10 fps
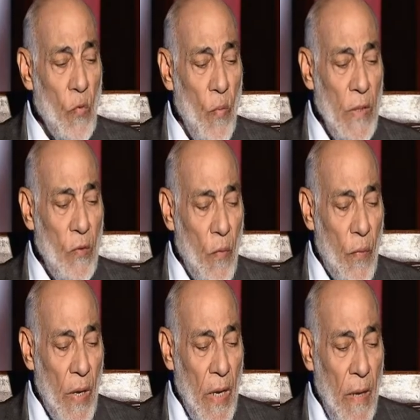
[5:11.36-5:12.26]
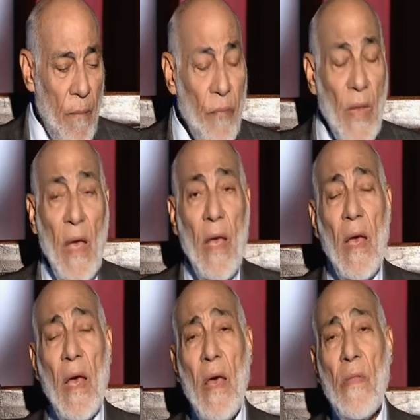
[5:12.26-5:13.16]
1 to 3,
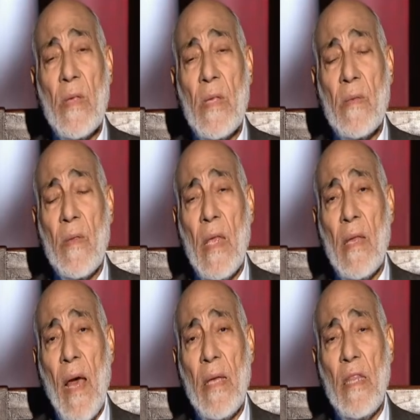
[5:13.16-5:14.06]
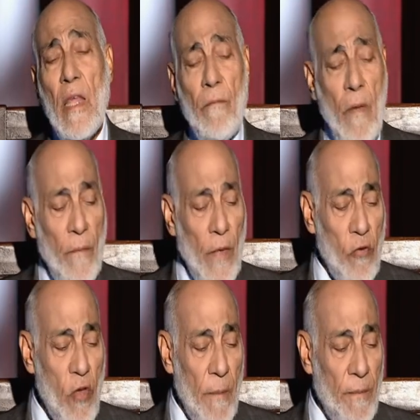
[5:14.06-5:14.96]
and this is the 95th
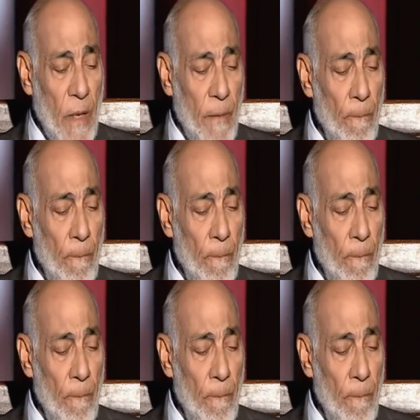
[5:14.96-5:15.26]
chapter